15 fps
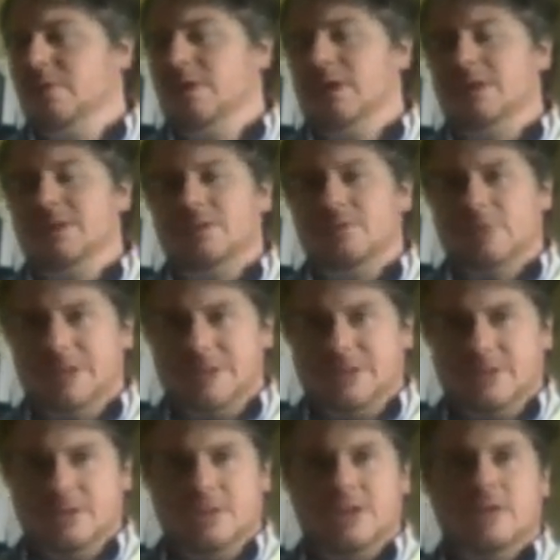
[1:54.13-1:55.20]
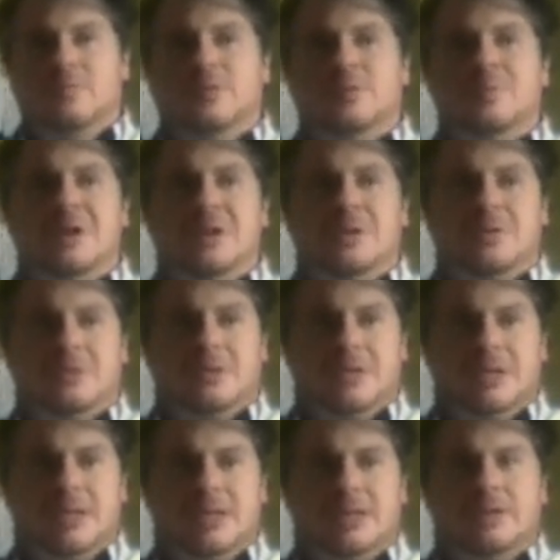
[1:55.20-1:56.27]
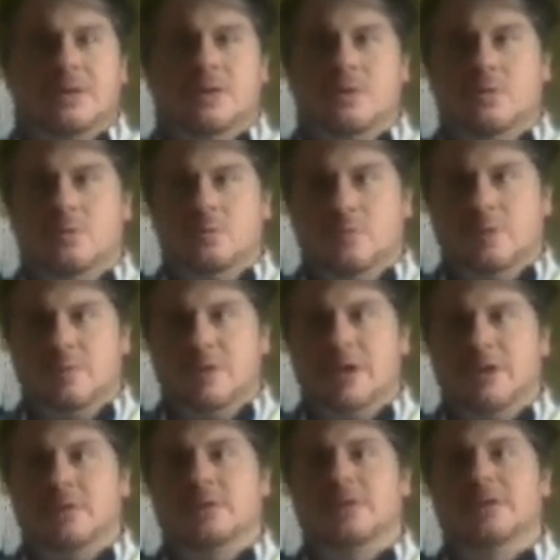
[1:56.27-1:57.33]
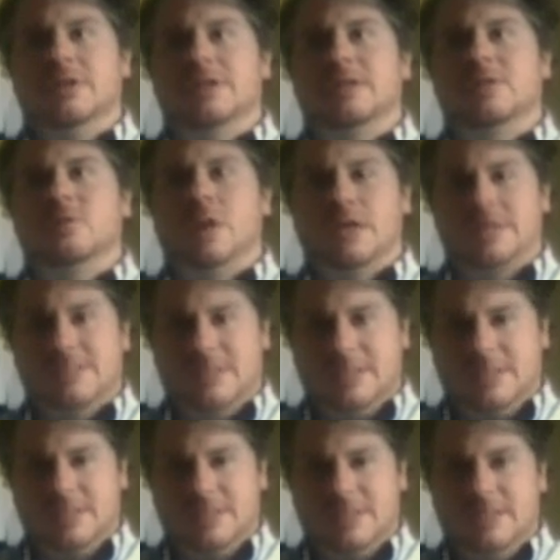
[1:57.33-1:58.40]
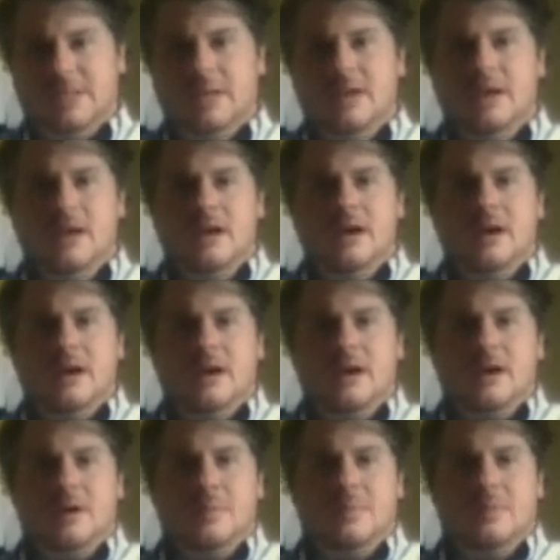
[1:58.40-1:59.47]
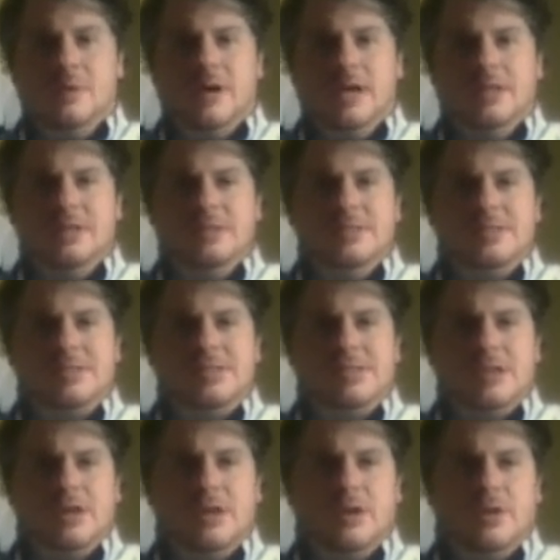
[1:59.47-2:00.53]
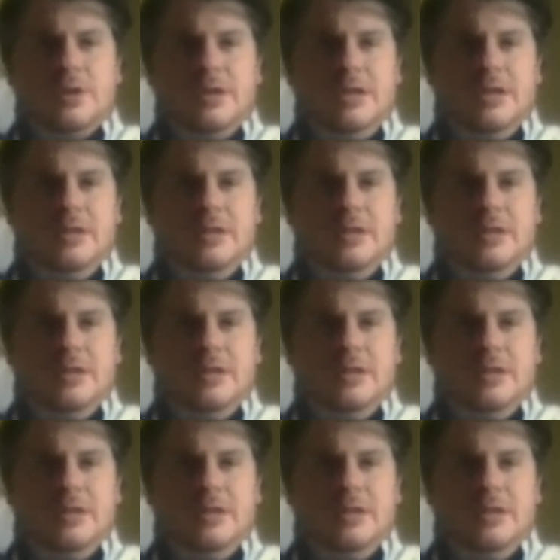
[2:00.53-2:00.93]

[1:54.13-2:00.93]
and did research on with Mayo Clinic and own with Mayo Clinic and WISIS. And so it